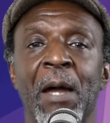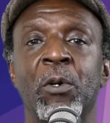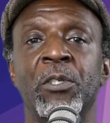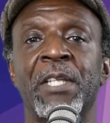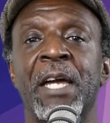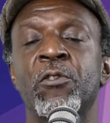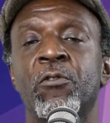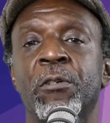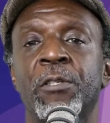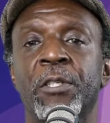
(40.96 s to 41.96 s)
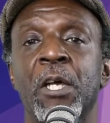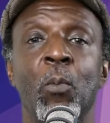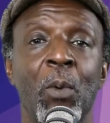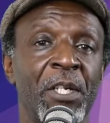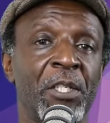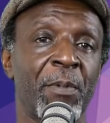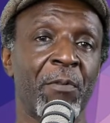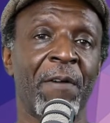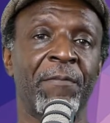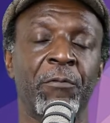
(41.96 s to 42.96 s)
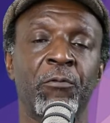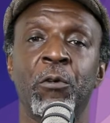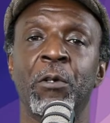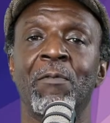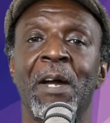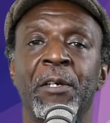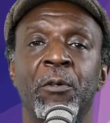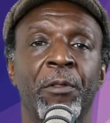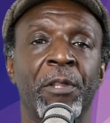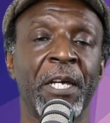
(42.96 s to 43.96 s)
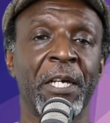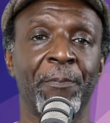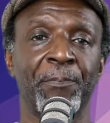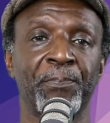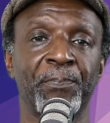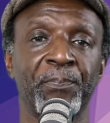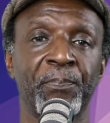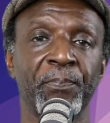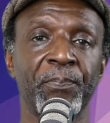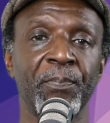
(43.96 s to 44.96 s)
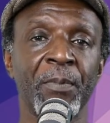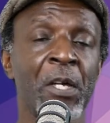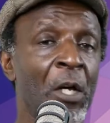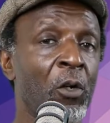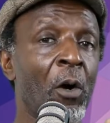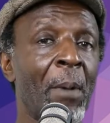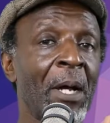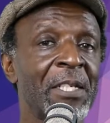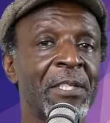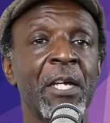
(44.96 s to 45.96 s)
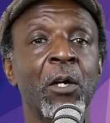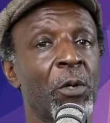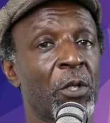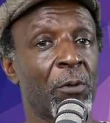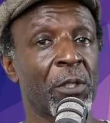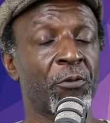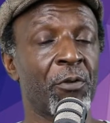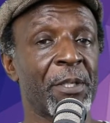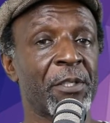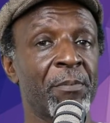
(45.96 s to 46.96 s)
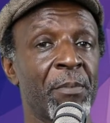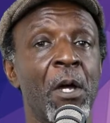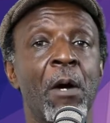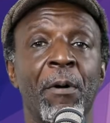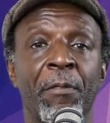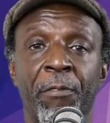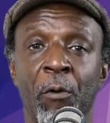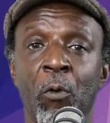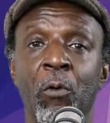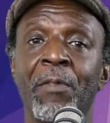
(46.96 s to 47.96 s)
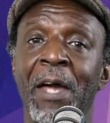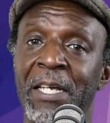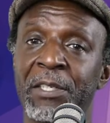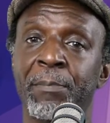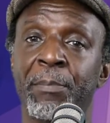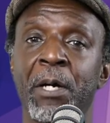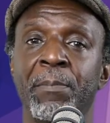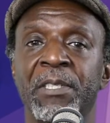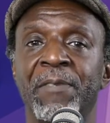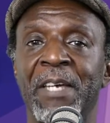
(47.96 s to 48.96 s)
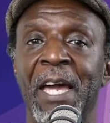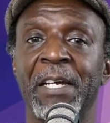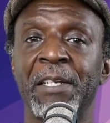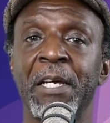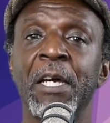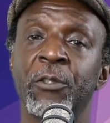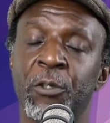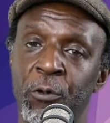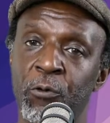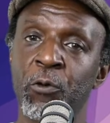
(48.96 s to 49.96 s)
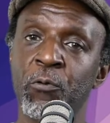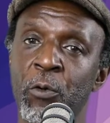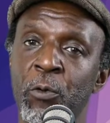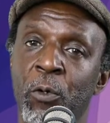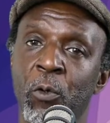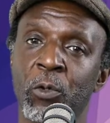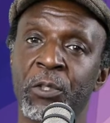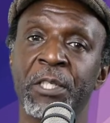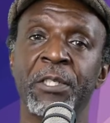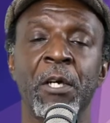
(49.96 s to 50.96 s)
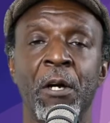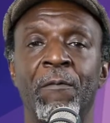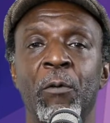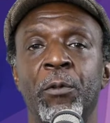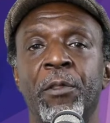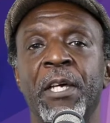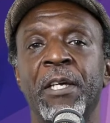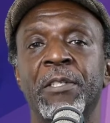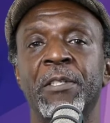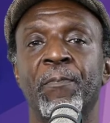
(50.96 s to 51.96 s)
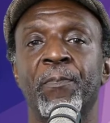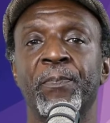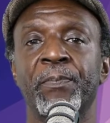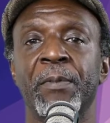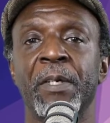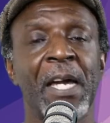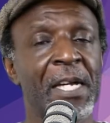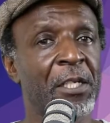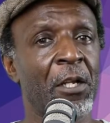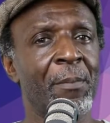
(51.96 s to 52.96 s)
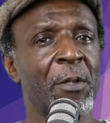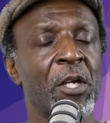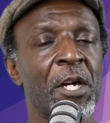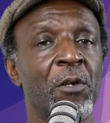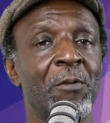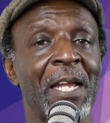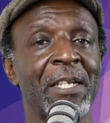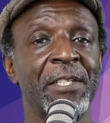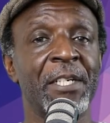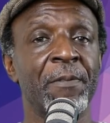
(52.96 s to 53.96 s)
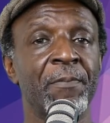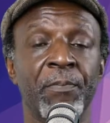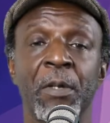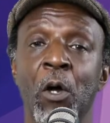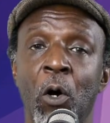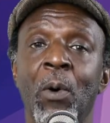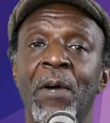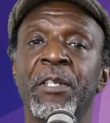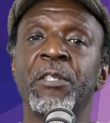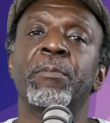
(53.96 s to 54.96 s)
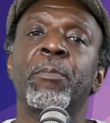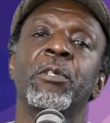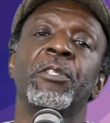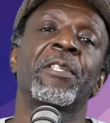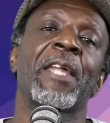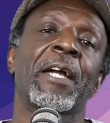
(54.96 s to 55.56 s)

worst dangerous when it is bereft of truly radical thinking. Not mindless single-issue extremism, but thought that has the purpose of getting to the true root causes of all things. Is climate change a reality? All evidence points to that